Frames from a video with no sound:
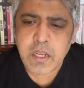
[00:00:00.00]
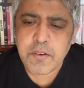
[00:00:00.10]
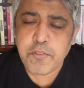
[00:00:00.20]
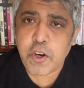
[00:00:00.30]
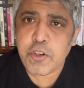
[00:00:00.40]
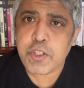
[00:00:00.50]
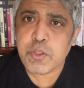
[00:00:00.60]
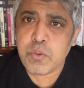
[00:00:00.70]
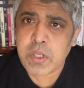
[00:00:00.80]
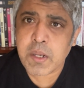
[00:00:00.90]
Following
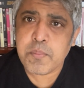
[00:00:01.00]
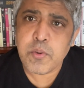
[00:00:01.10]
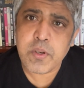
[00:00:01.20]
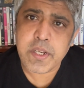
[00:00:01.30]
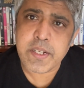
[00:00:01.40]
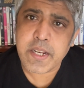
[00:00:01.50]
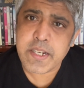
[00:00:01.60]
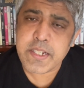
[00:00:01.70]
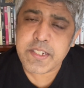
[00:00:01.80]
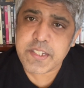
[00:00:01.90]
Dhool Ka Phool in
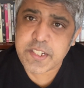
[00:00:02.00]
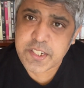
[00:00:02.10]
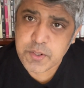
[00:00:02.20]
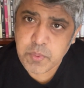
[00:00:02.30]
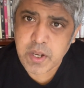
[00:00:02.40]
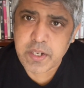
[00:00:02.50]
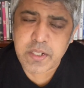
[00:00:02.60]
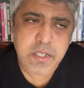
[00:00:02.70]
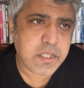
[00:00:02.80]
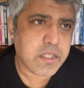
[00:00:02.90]
1961,
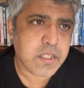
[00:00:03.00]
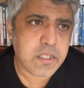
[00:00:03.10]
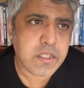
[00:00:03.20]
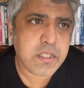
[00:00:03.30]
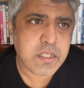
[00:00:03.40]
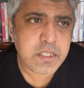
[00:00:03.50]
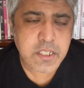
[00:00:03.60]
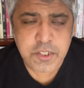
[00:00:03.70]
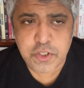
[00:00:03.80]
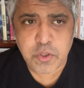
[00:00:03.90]

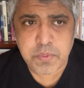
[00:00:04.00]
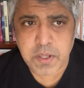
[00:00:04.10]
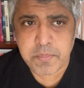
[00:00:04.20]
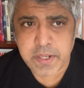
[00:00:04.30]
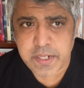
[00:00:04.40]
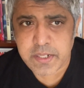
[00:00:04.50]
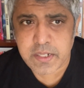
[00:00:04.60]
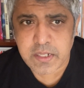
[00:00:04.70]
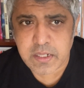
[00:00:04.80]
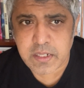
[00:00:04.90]
Yash Chopra made
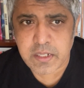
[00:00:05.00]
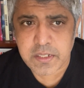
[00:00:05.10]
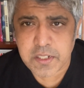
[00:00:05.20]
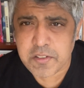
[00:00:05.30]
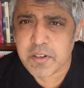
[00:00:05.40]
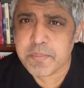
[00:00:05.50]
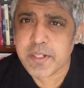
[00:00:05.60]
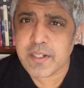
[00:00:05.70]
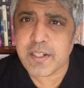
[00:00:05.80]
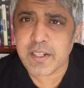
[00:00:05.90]
the
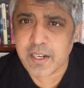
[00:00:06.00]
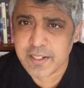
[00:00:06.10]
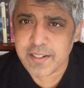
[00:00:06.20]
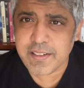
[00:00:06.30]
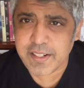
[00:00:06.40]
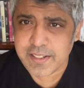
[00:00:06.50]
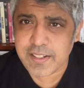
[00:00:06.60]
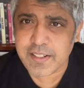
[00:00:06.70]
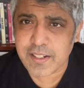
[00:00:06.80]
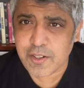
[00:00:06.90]
criminally
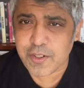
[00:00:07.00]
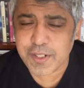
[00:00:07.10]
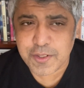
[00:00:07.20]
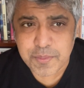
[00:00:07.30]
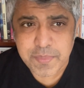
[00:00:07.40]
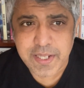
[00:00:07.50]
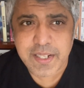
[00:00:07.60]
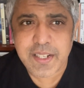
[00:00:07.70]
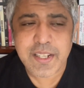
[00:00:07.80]
underrated, according to me,